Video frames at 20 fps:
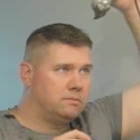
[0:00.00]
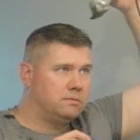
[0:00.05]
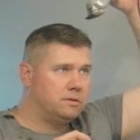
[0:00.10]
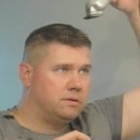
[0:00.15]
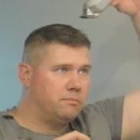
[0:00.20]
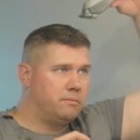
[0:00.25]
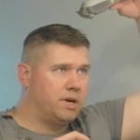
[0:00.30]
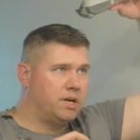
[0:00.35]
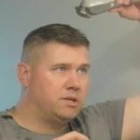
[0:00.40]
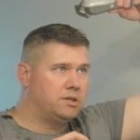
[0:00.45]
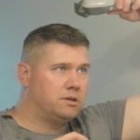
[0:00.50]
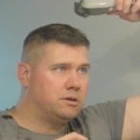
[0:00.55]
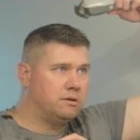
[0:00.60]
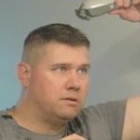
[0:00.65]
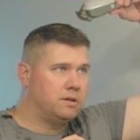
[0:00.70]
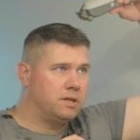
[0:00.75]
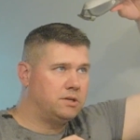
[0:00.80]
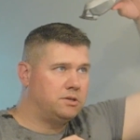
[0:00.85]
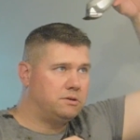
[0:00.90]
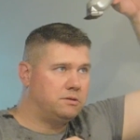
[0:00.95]
to make
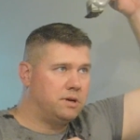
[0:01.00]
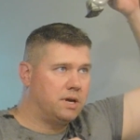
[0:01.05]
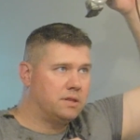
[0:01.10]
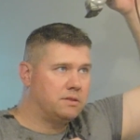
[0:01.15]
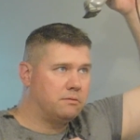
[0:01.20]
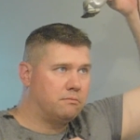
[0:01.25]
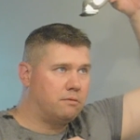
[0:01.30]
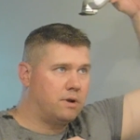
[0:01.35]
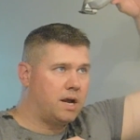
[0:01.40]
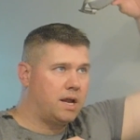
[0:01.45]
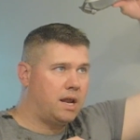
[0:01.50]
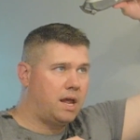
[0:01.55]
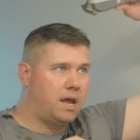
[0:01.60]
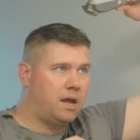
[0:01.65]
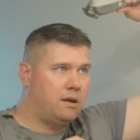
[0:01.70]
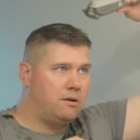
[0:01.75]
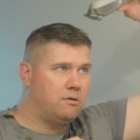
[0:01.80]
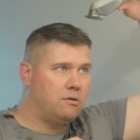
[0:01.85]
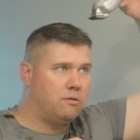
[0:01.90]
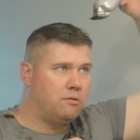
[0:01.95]
sure that you got the right
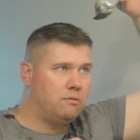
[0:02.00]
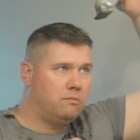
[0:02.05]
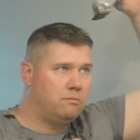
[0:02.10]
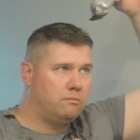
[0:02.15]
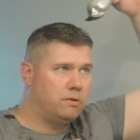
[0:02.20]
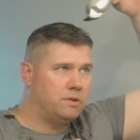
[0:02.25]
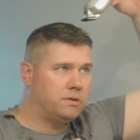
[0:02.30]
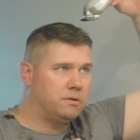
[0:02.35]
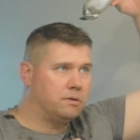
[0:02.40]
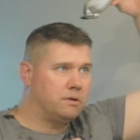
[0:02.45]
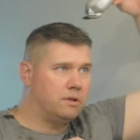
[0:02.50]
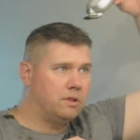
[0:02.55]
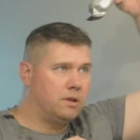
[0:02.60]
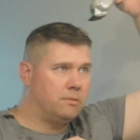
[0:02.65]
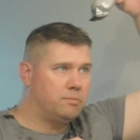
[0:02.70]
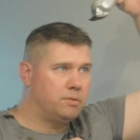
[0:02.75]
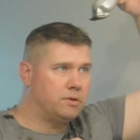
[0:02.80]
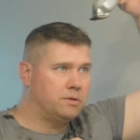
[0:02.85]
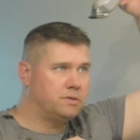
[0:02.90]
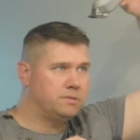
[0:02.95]
angle with your
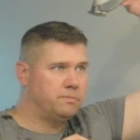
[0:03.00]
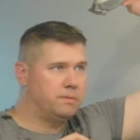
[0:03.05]
clippers,